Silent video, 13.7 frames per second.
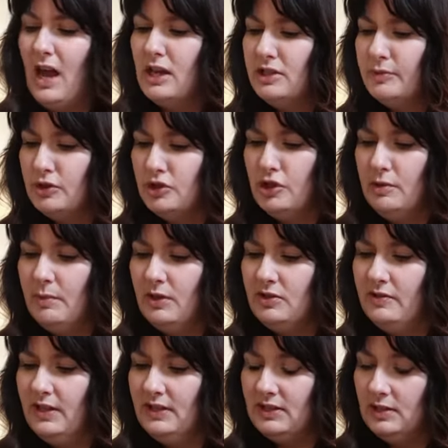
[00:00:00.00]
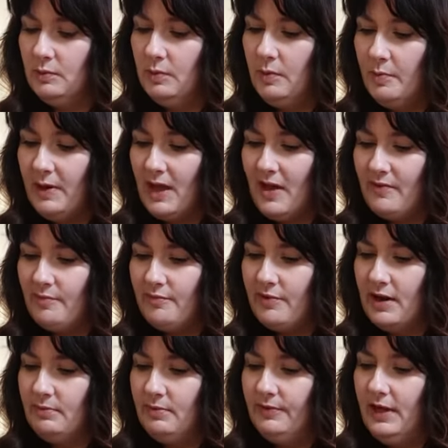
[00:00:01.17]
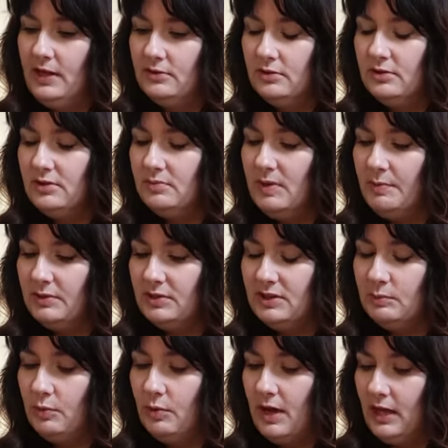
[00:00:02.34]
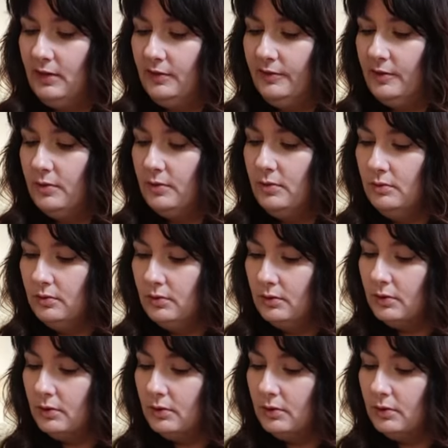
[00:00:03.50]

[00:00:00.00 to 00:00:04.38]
I don't want too much of this because we will be having bread with it. So just maybe a small handful.